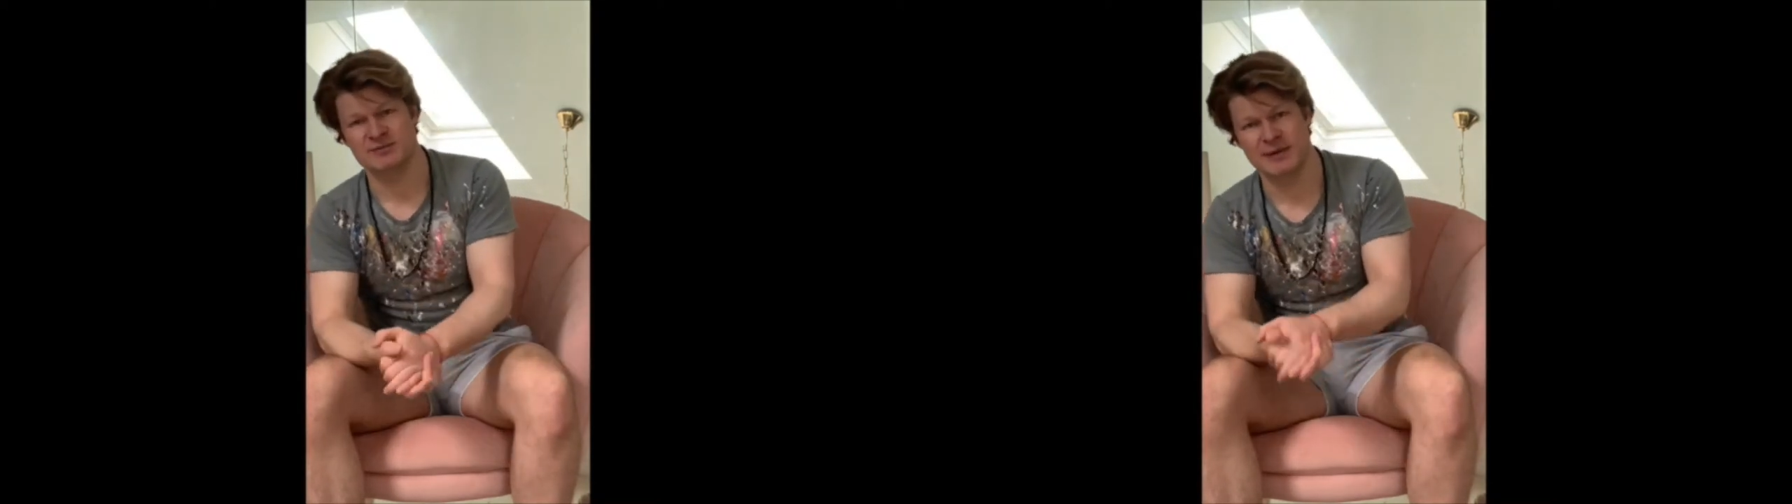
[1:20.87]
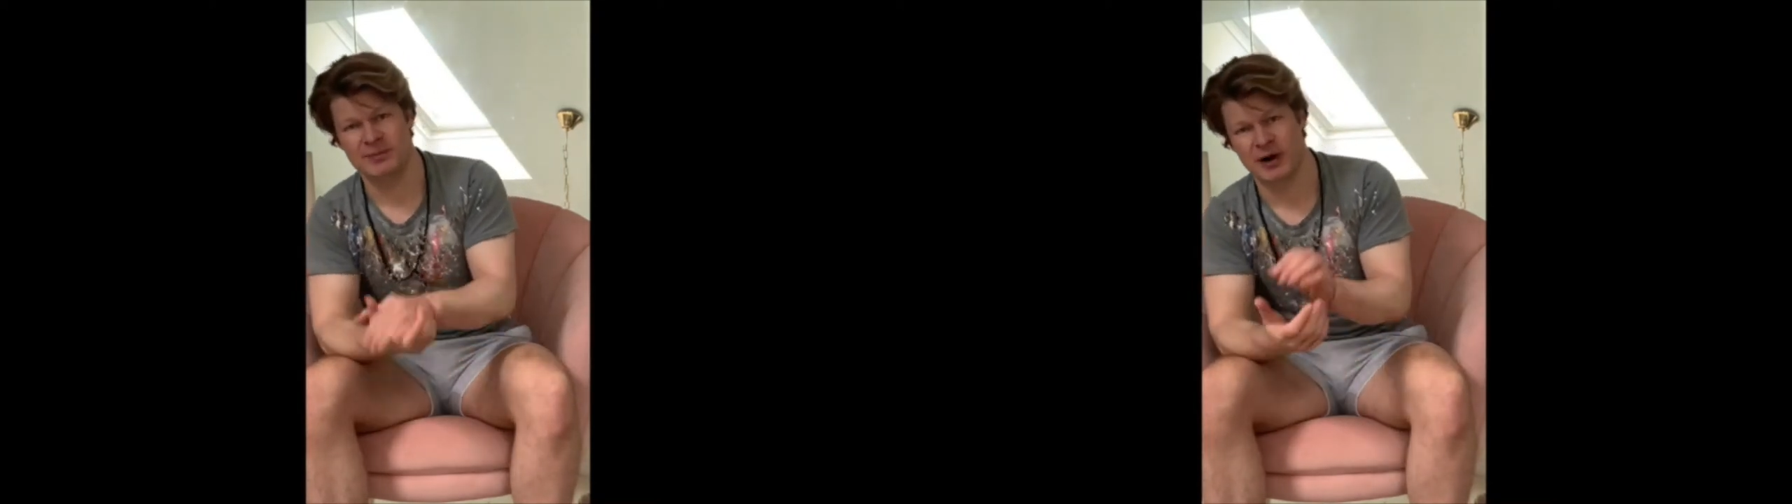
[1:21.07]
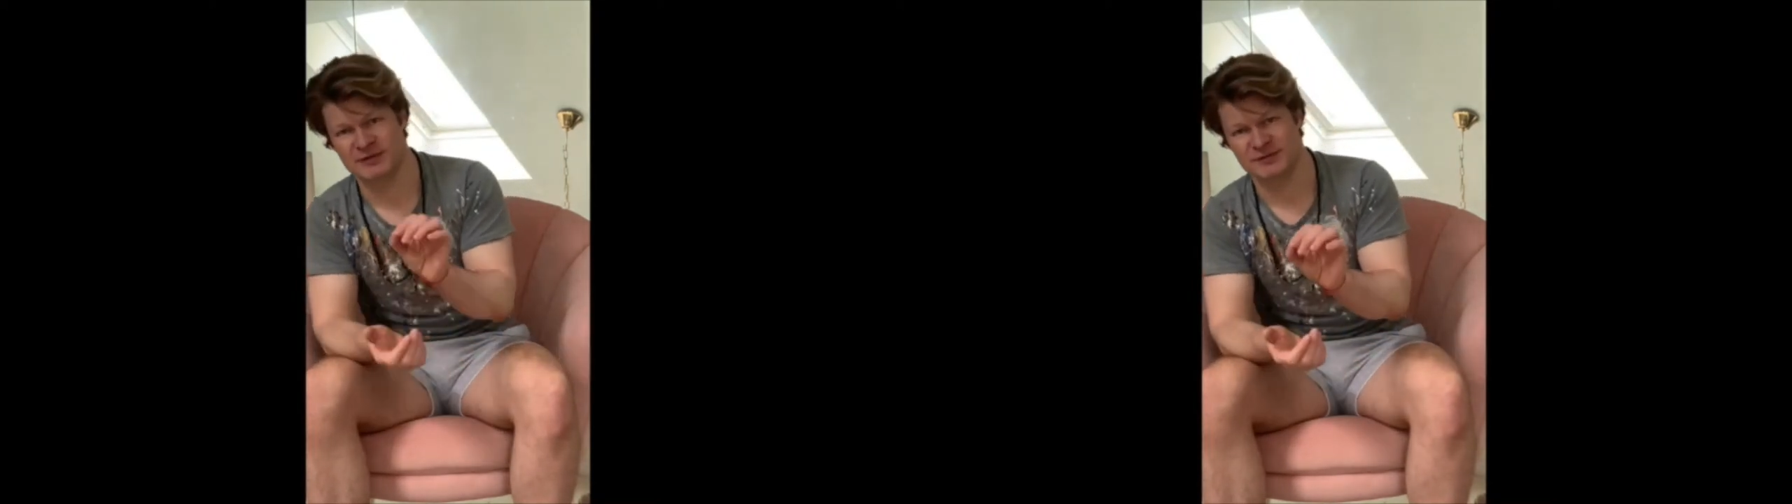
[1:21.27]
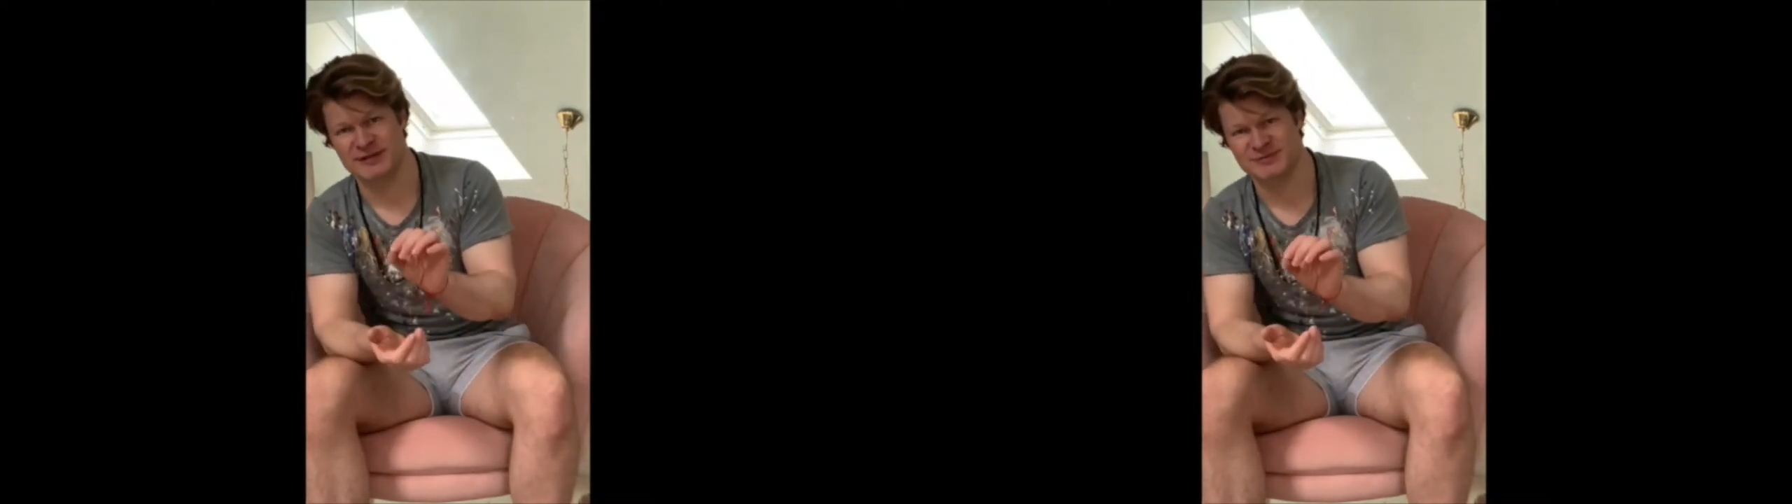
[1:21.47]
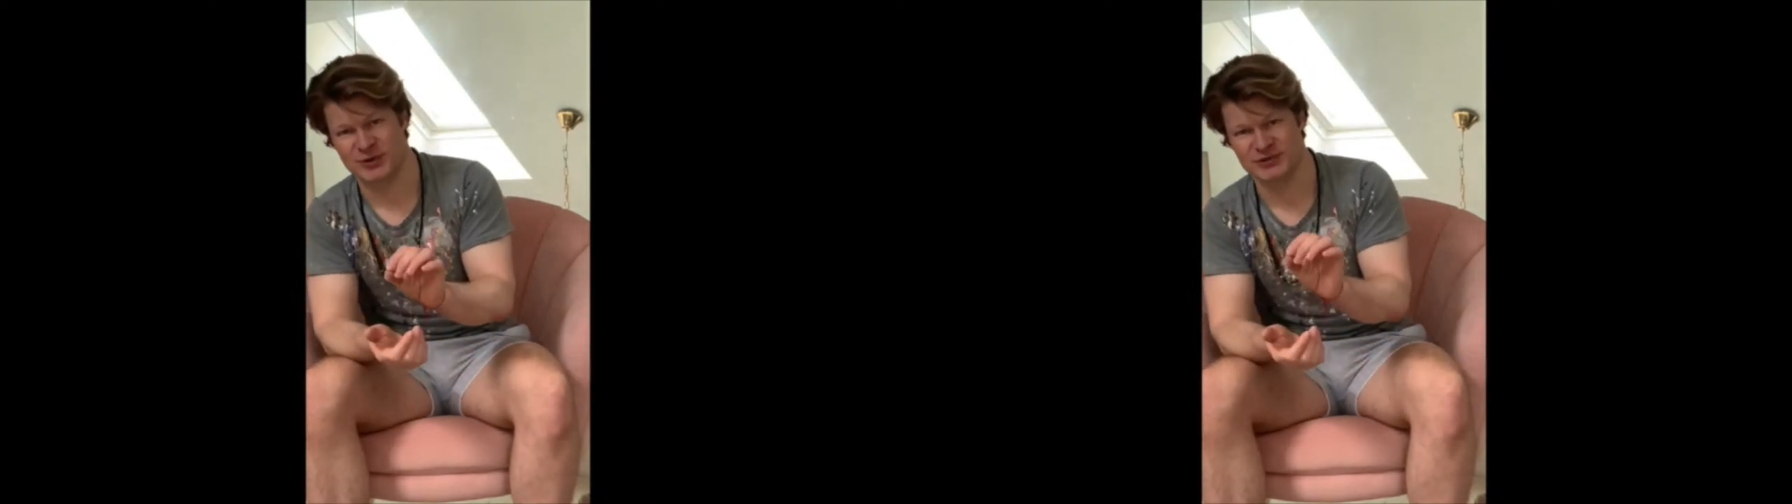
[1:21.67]
to be a part of
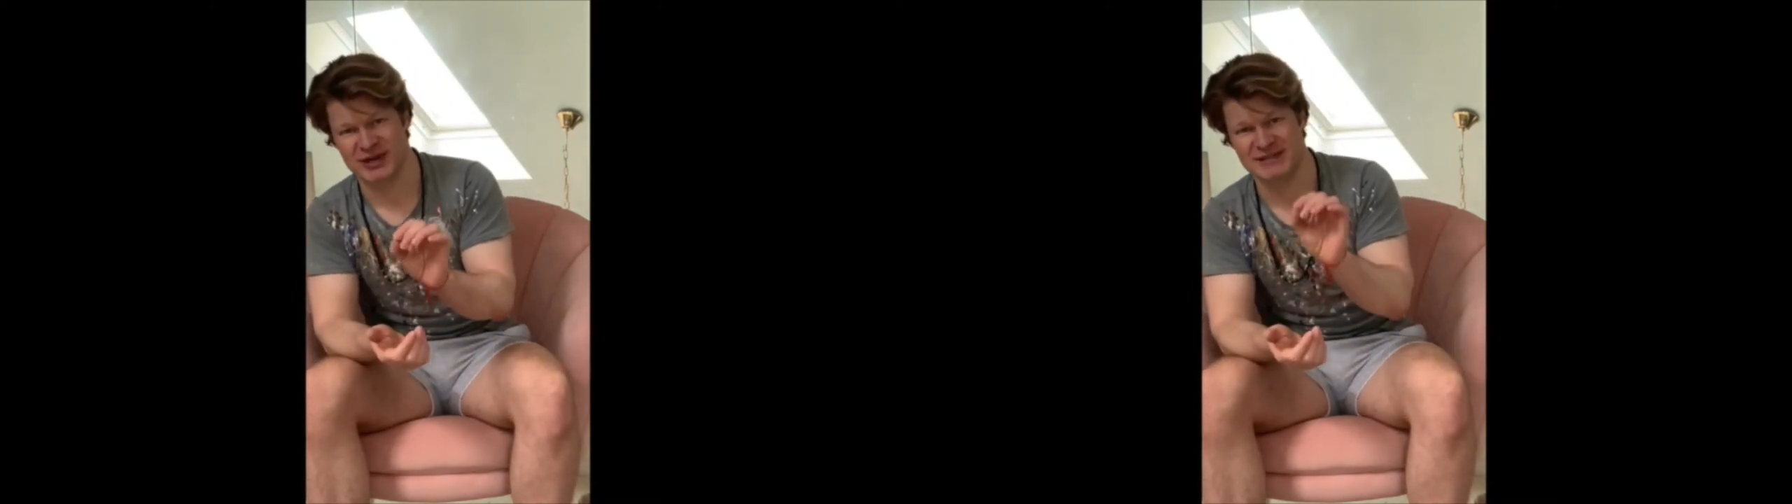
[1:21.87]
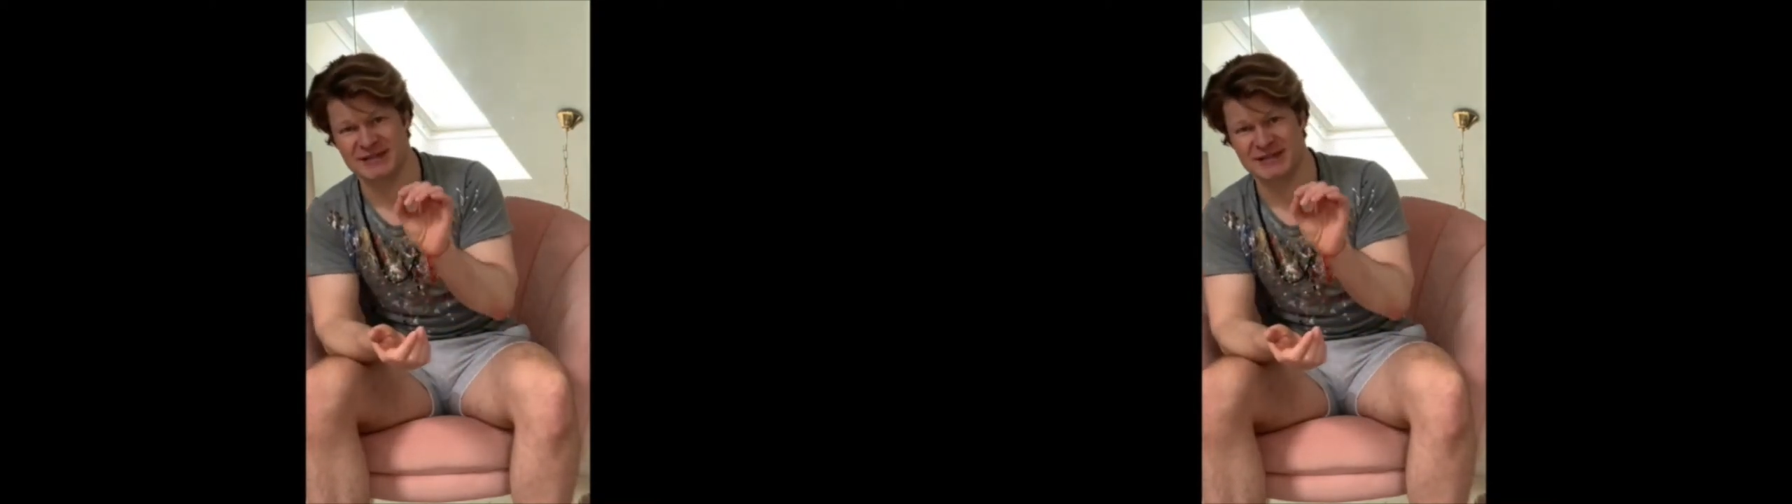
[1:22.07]
this project.